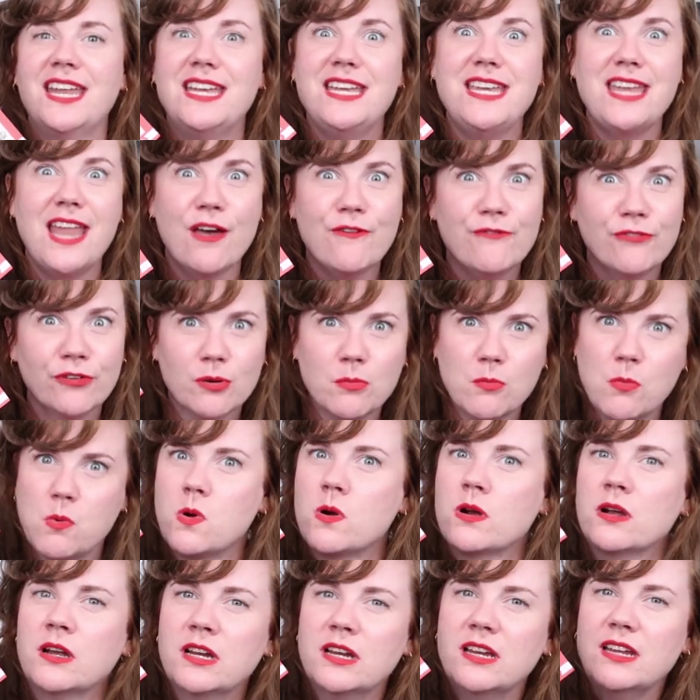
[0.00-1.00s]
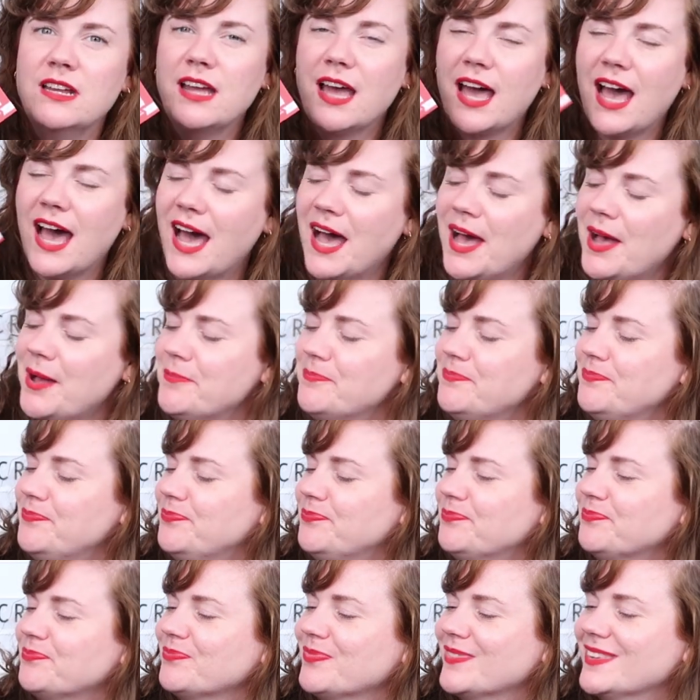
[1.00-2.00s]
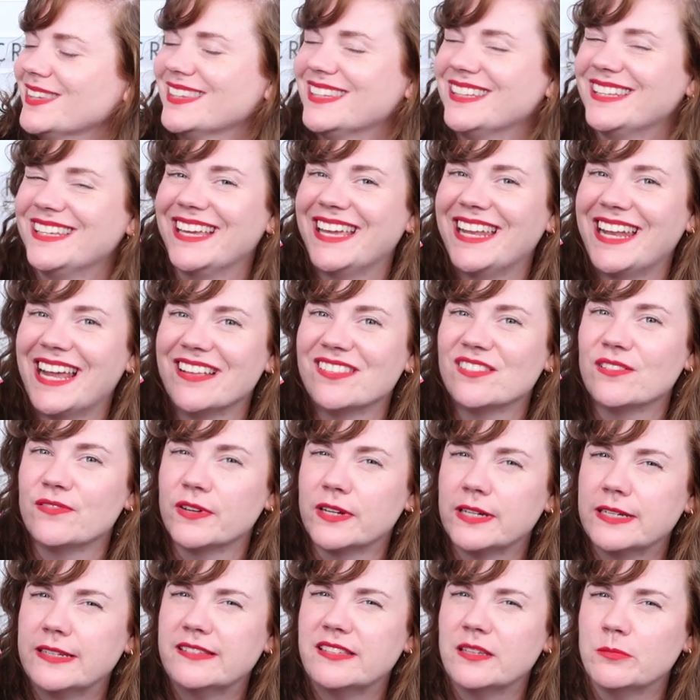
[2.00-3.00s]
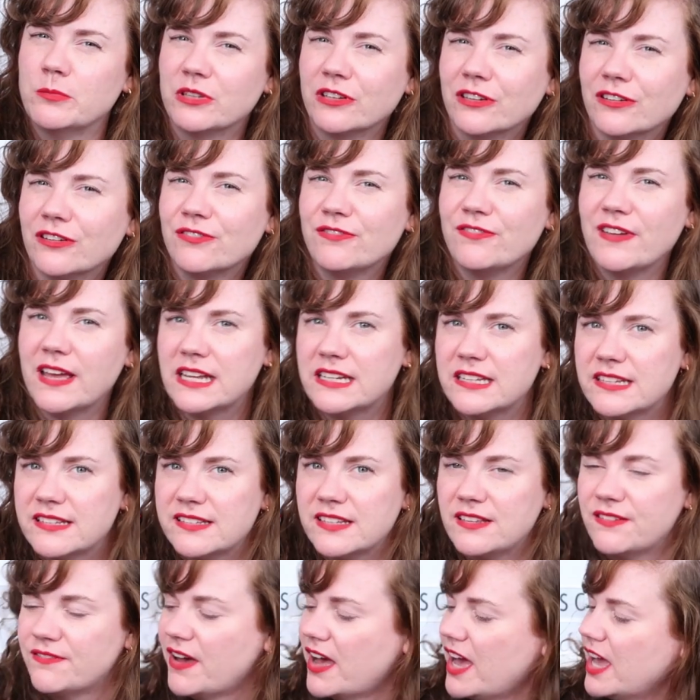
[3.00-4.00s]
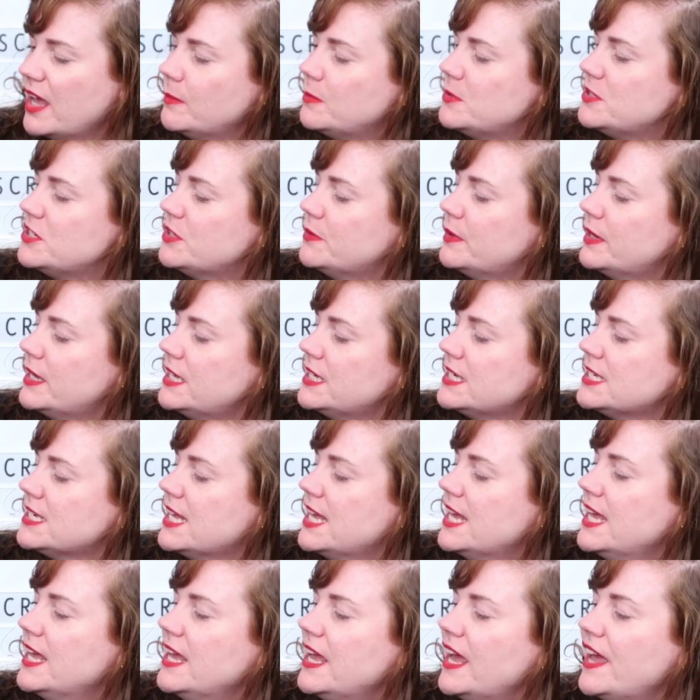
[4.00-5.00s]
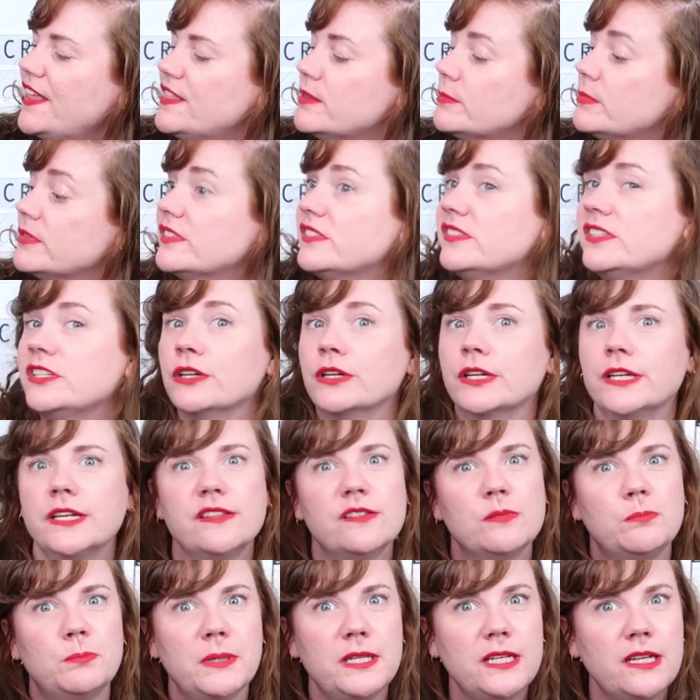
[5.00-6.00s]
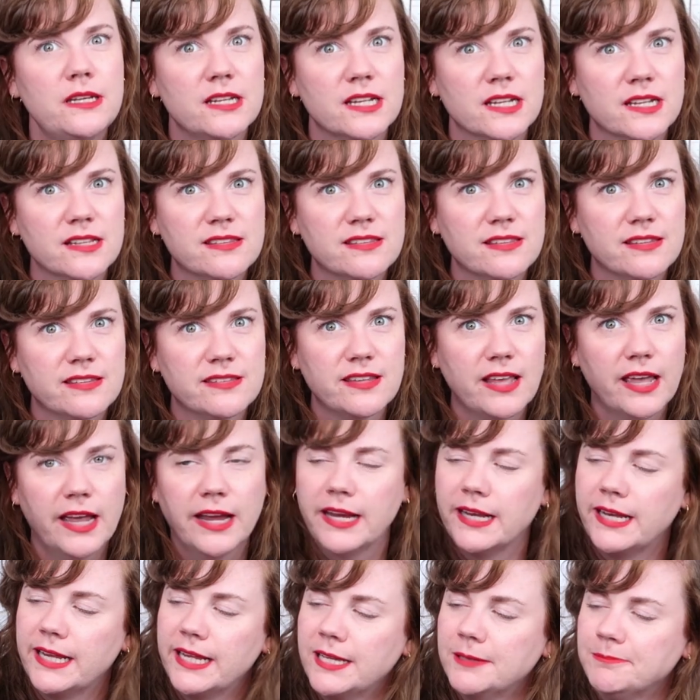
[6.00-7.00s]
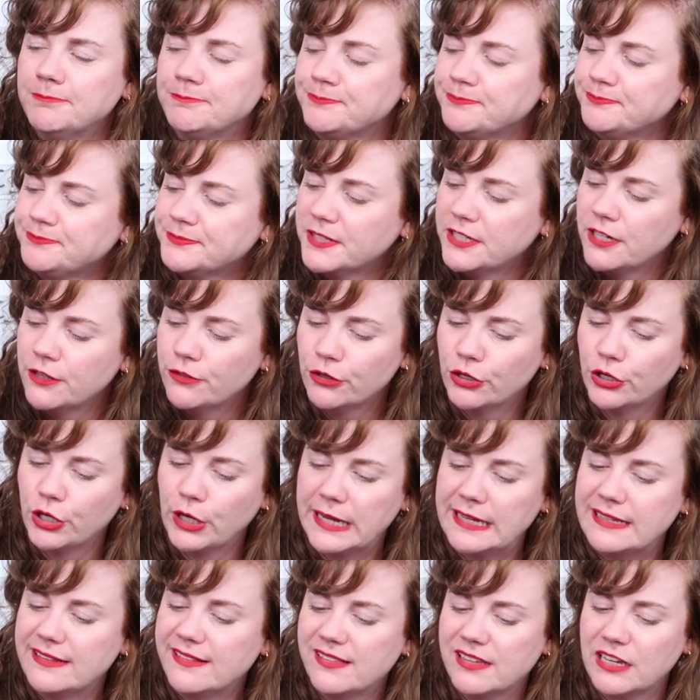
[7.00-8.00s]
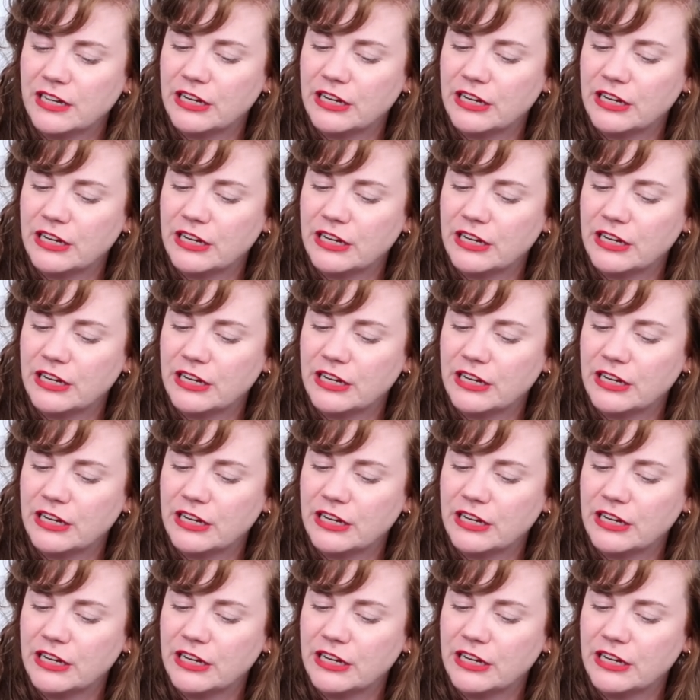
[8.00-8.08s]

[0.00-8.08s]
Nevermore, it has a very similar fantasy vibe to it. And The Mysterious Benedict Society, another great